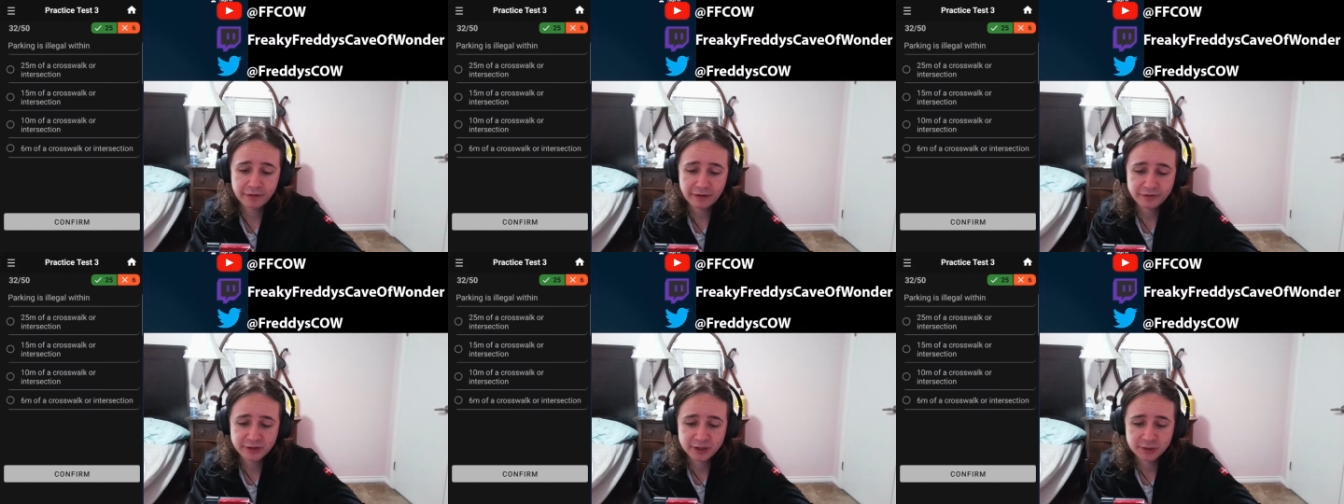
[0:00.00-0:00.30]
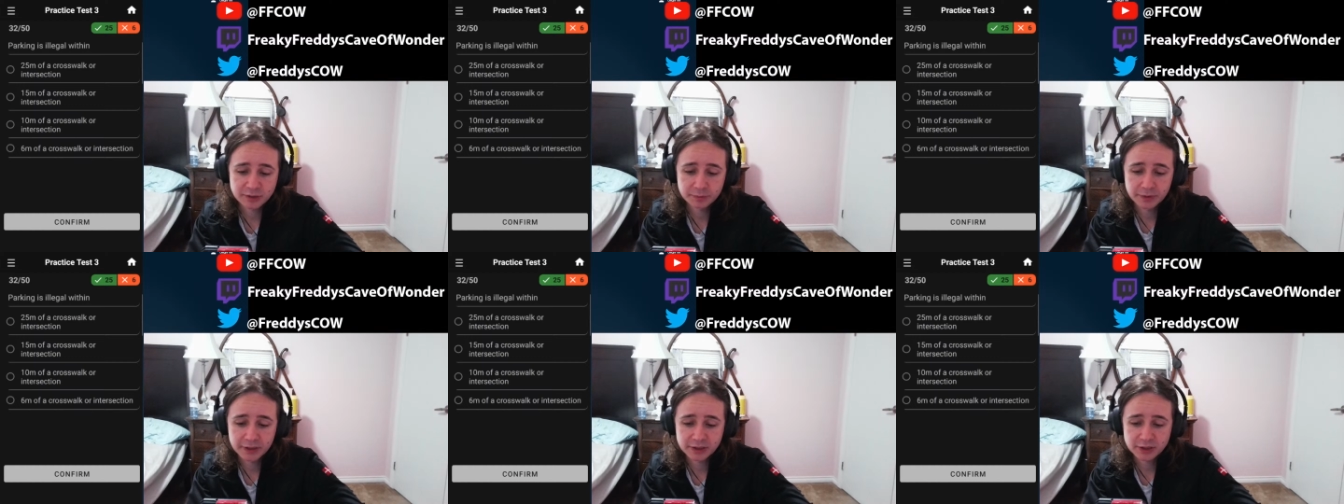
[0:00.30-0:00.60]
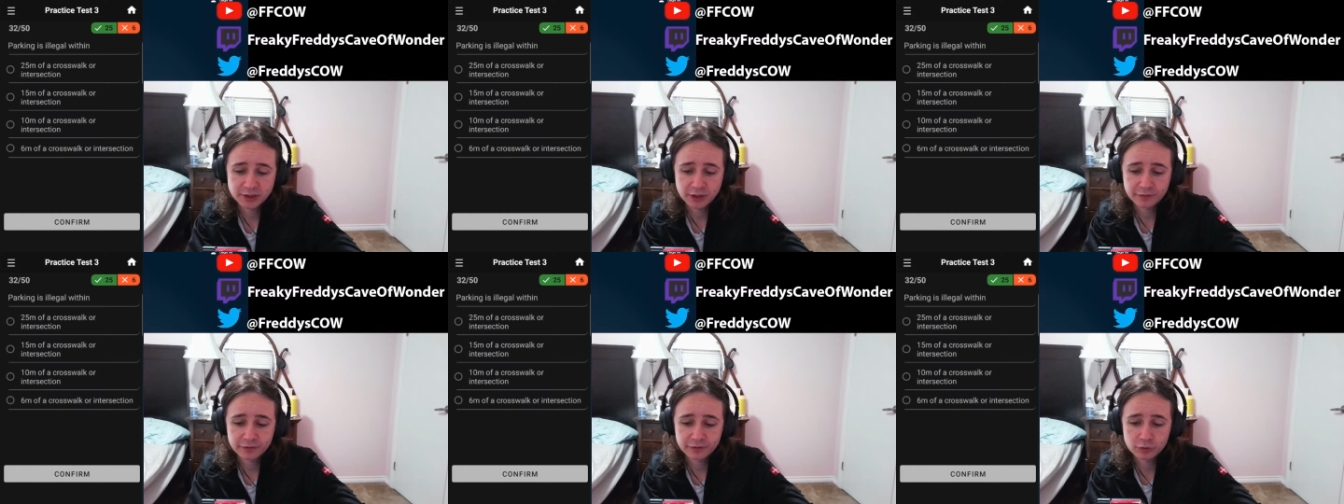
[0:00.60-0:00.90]
centimeters
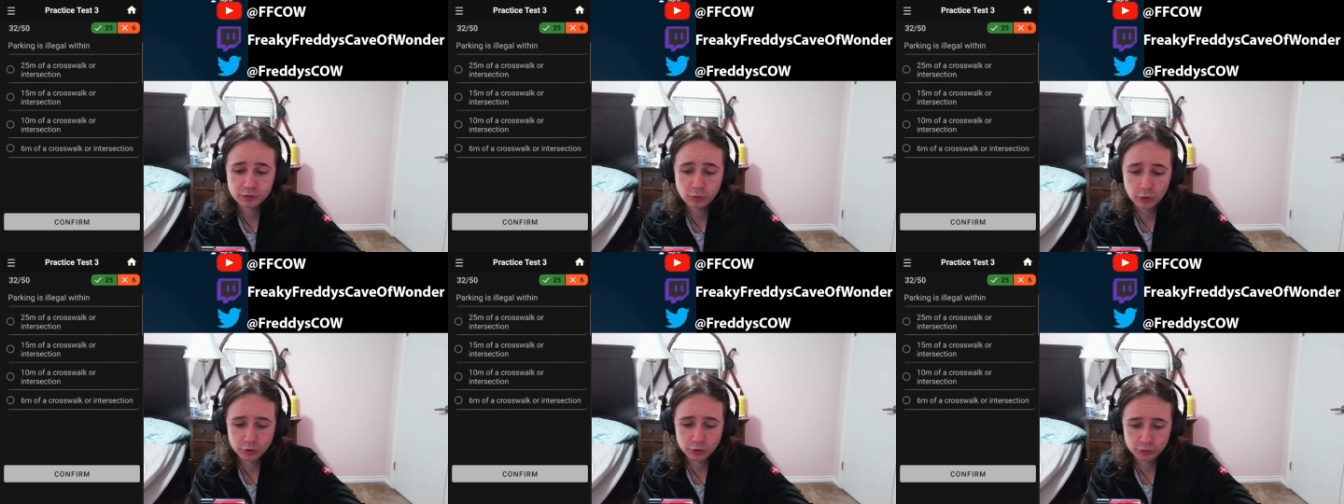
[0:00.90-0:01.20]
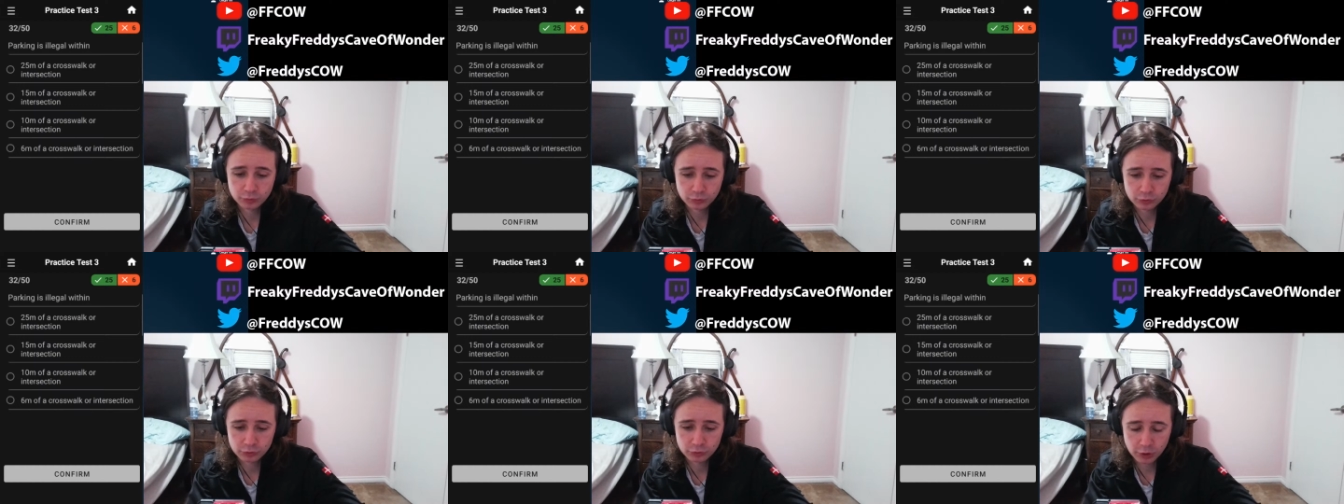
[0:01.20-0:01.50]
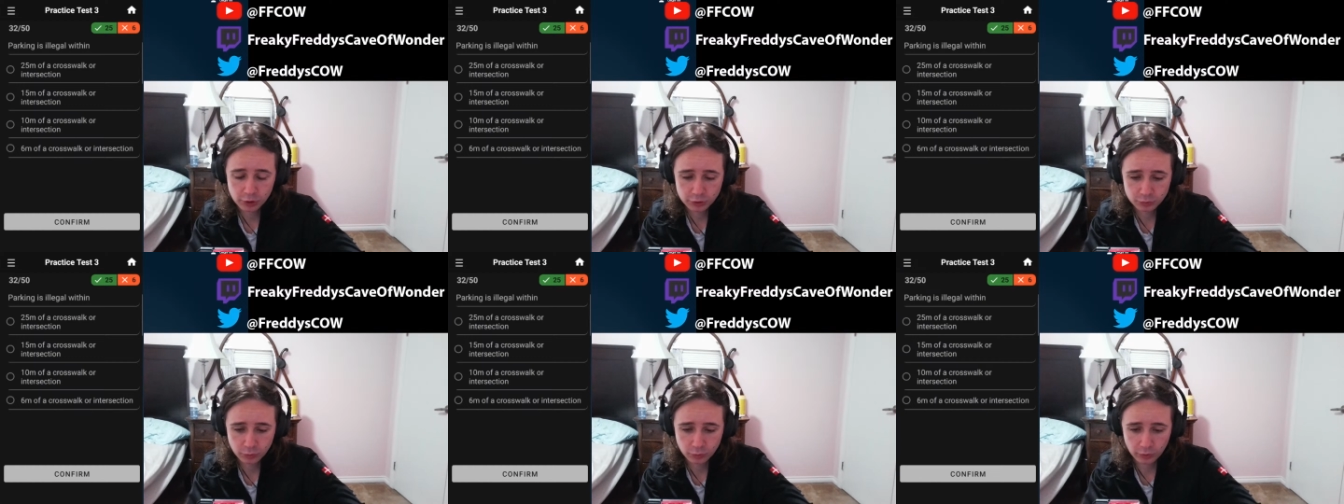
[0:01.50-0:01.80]
of a
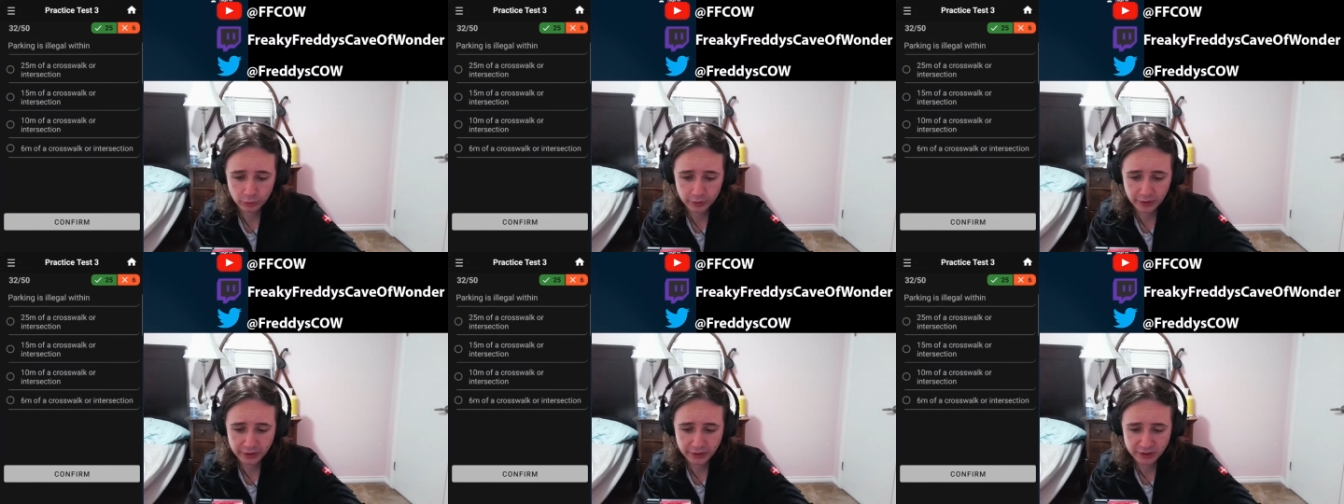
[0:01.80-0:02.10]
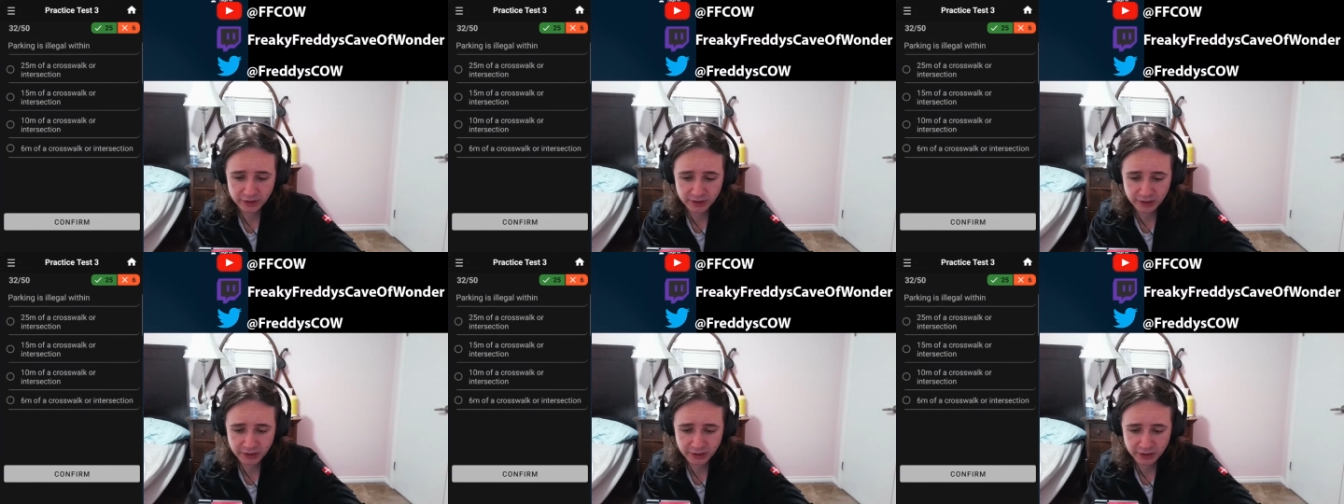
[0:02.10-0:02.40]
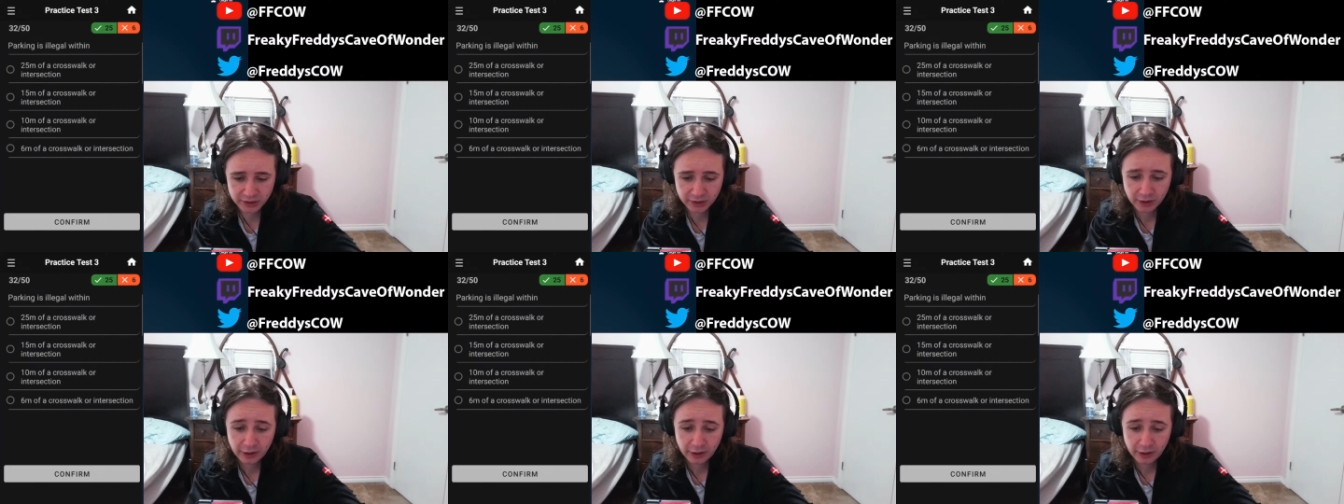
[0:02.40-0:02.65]
crosswalk intersection,